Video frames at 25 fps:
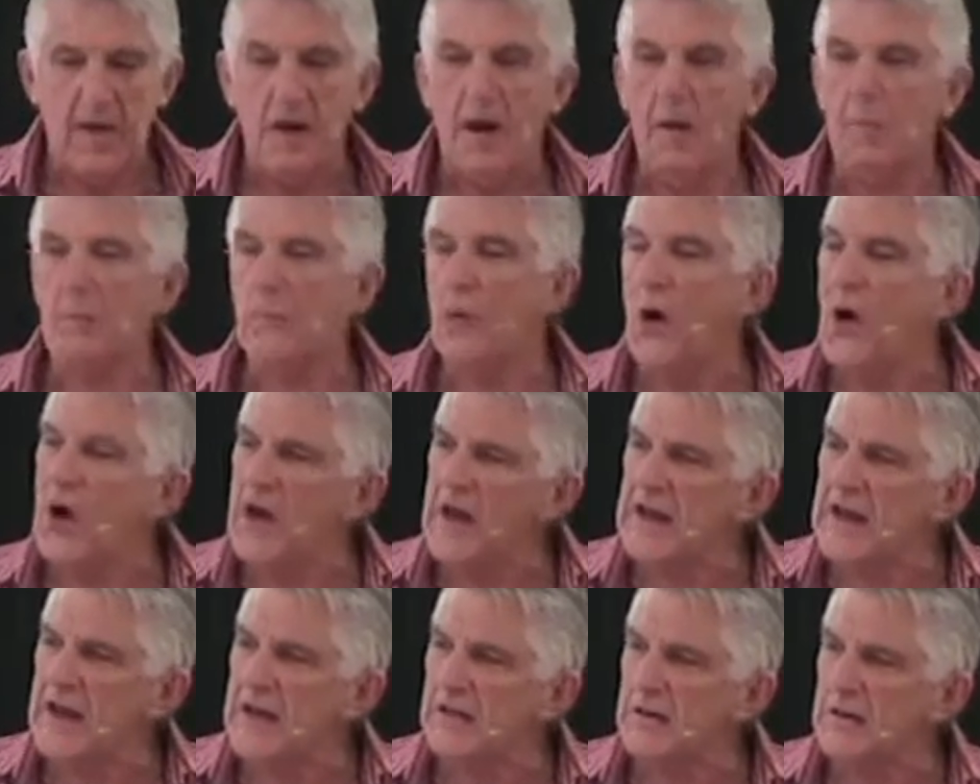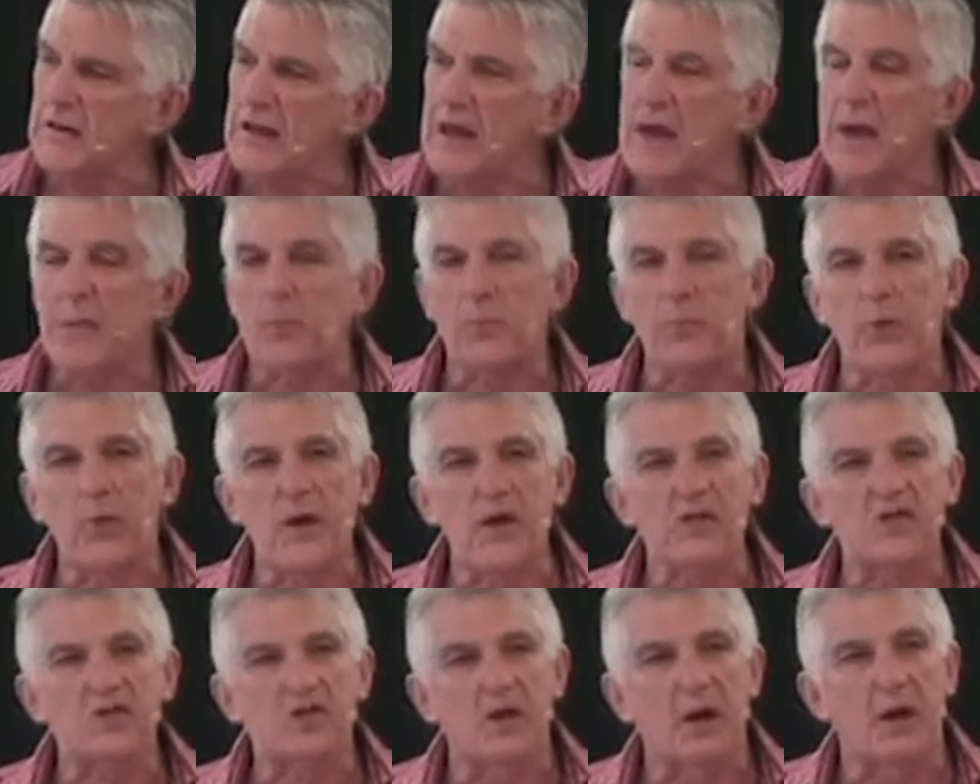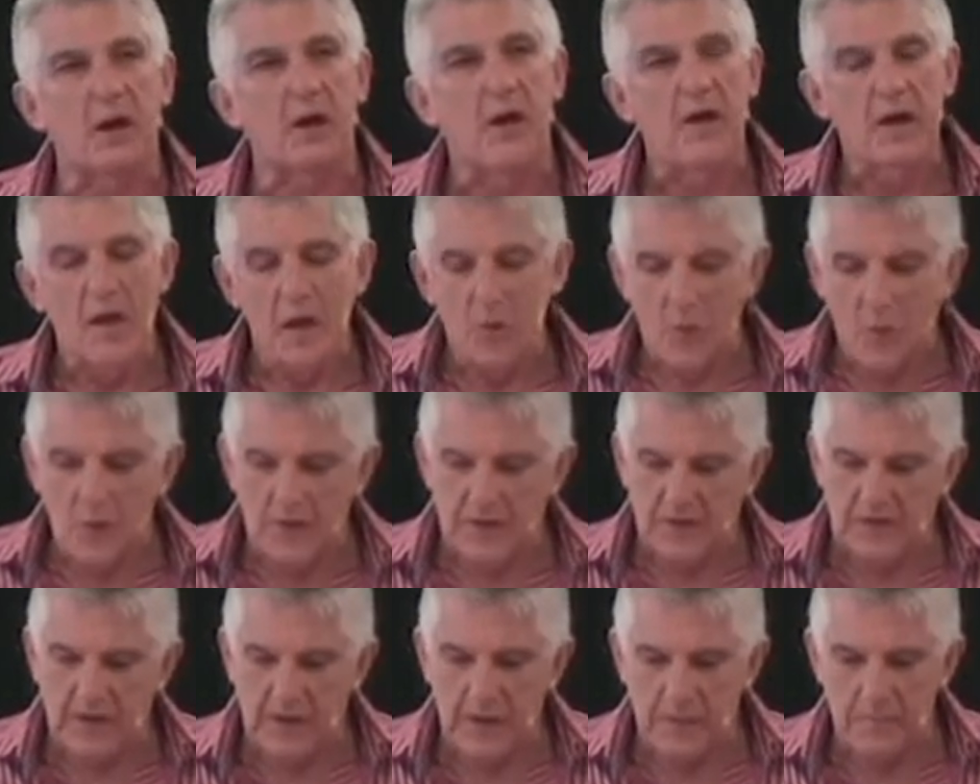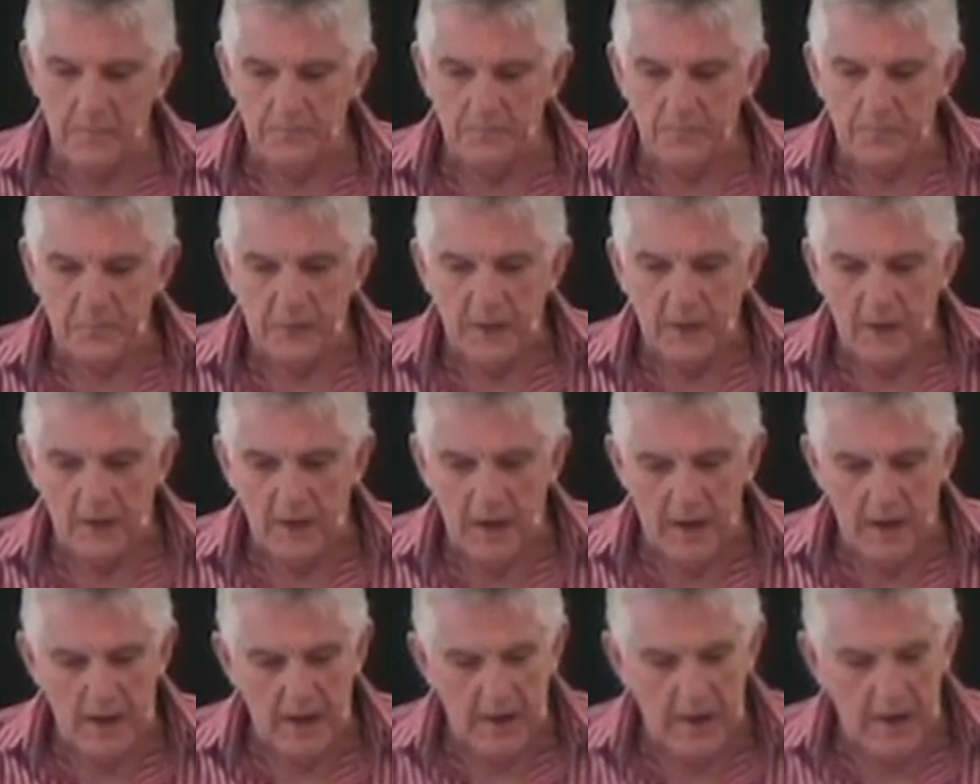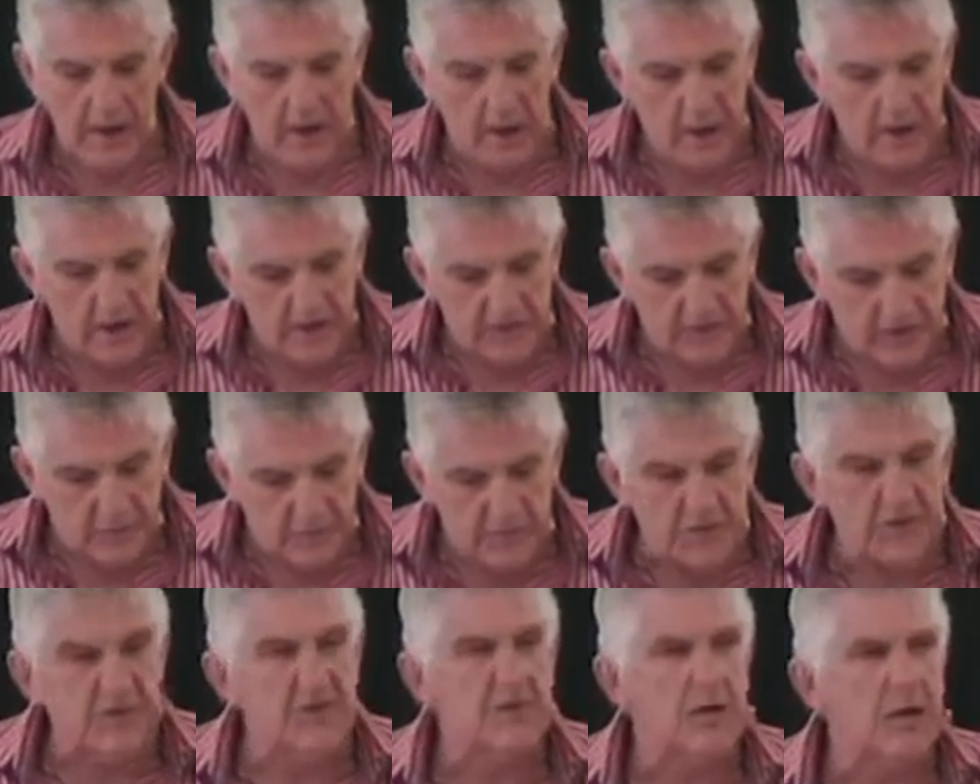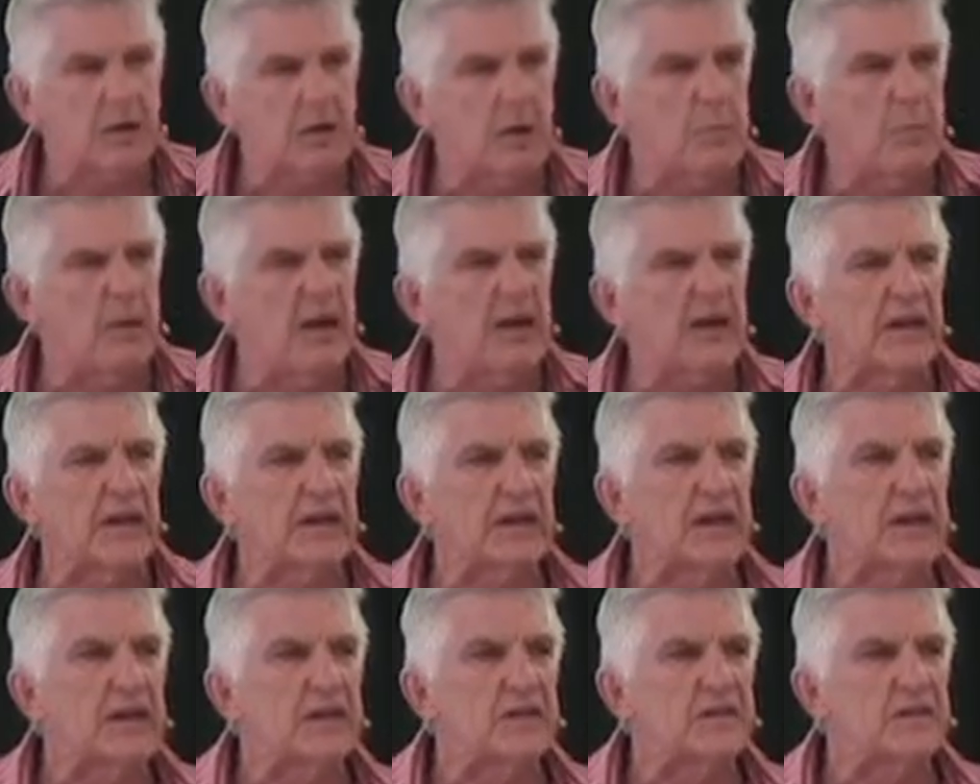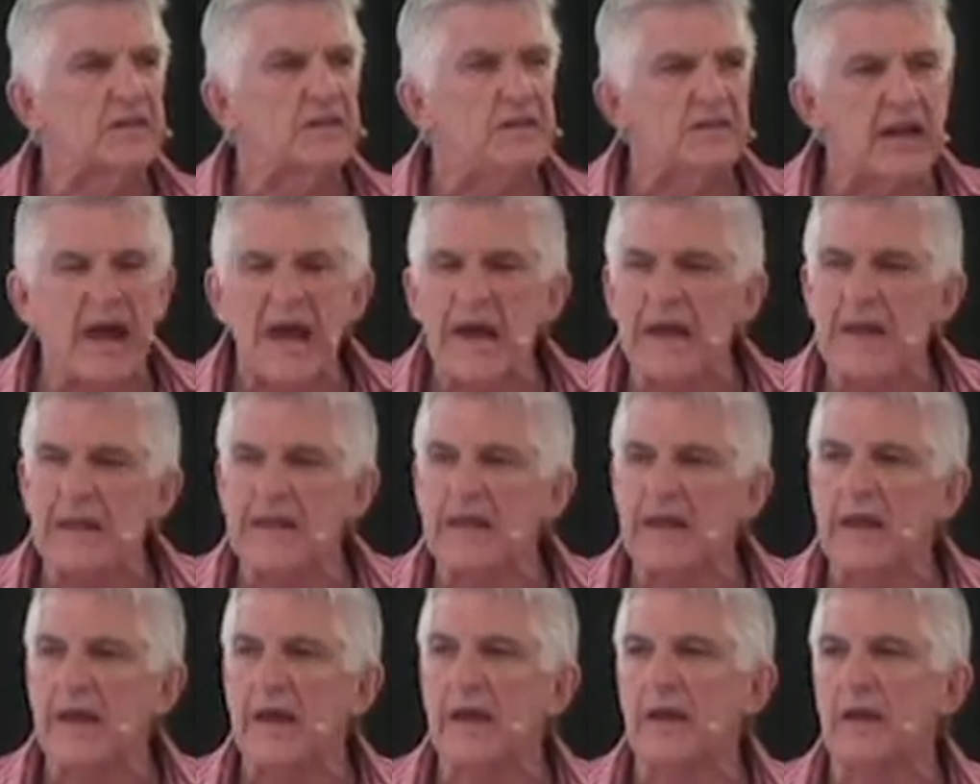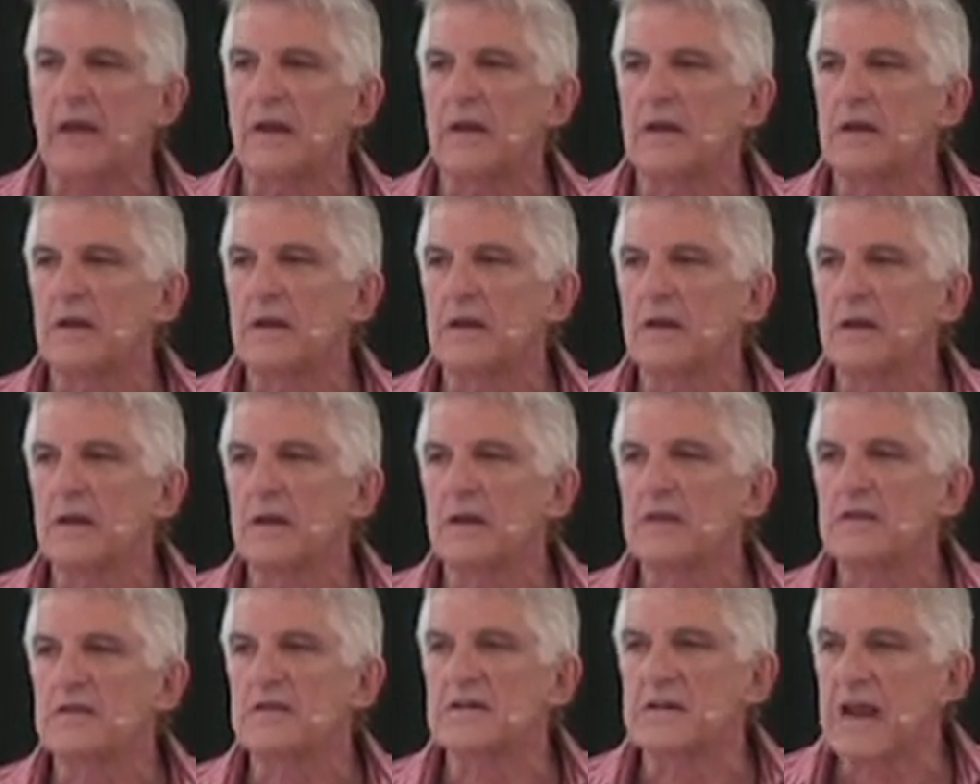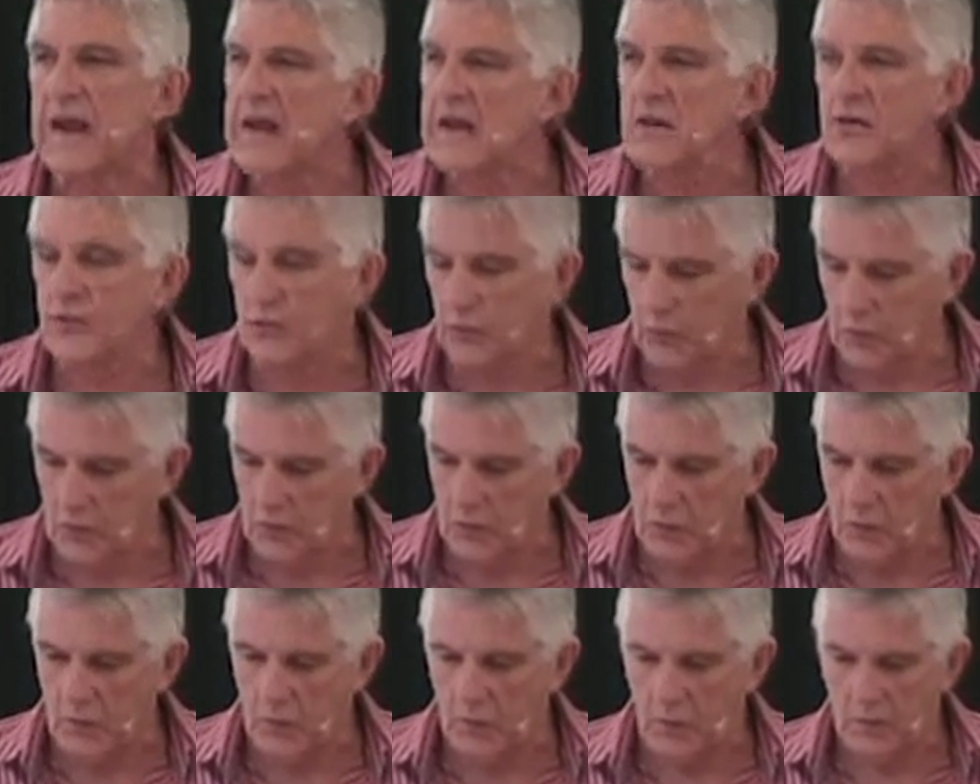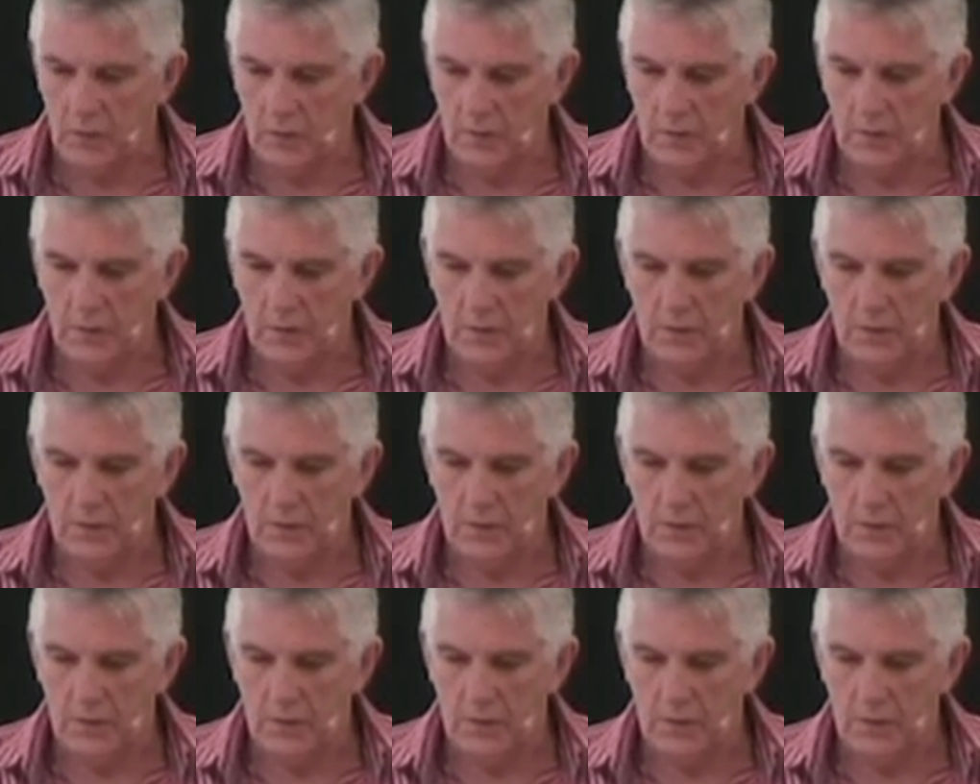Abide under that pressure with some stickability. Stay there. Stay true.